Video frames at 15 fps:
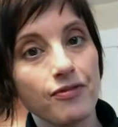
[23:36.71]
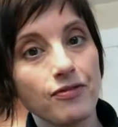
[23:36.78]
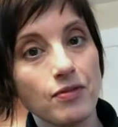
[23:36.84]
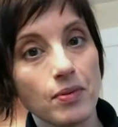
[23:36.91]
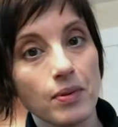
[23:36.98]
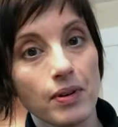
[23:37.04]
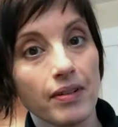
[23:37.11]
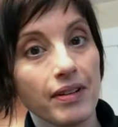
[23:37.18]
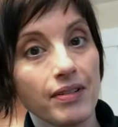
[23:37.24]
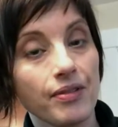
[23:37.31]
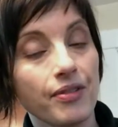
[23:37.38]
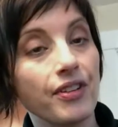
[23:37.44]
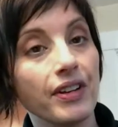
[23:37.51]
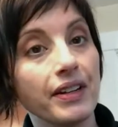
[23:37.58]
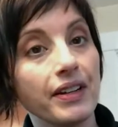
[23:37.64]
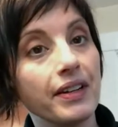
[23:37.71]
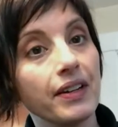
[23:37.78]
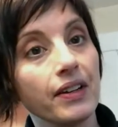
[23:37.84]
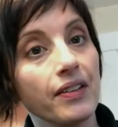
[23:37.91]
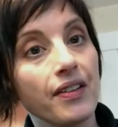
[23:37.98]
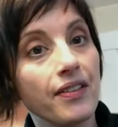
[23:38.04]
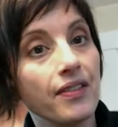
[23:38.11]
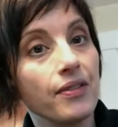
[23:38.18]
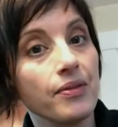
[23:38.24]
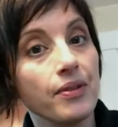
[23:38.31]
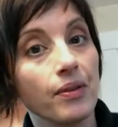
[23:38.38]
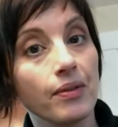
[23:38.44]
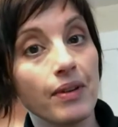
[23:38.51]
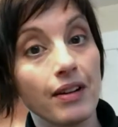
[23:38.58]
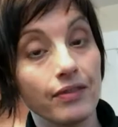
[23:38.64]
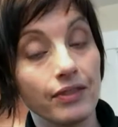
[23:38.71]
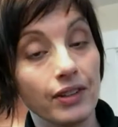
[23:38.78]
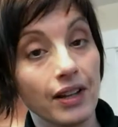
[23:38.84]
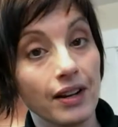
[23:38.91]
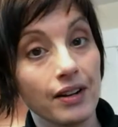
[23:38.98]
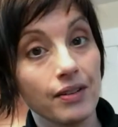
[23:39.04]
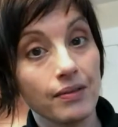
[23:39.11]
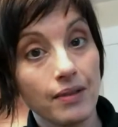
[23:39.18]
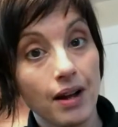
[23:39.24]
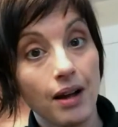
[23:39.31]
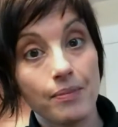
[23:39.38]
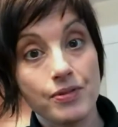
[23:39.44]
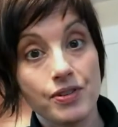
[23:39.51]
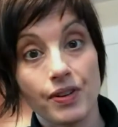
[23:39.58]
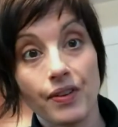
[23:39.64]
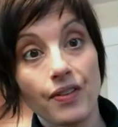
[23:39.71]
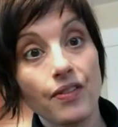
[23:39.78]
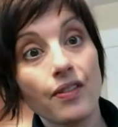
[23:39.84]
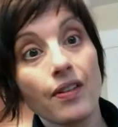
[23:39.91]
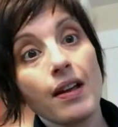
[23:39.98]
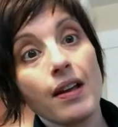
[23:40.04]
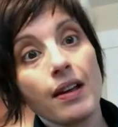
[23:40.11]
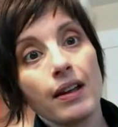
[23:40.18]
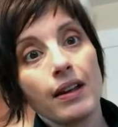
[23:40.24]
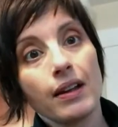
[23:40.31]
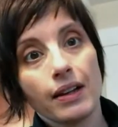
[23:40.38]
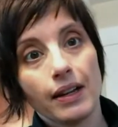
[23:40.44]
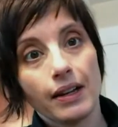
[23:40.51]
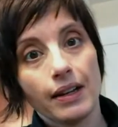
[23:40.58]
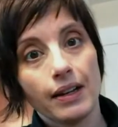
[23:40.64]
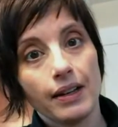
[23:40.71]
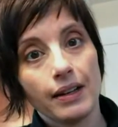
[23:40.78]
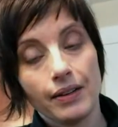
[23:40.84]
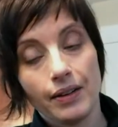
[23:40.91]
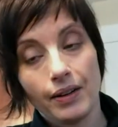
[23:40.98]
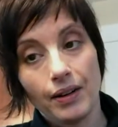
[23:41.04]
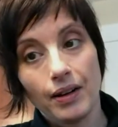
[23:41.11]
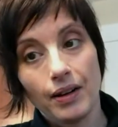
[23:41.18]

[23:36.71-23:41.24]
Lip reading: for inner city kids who don't have a lot of options. And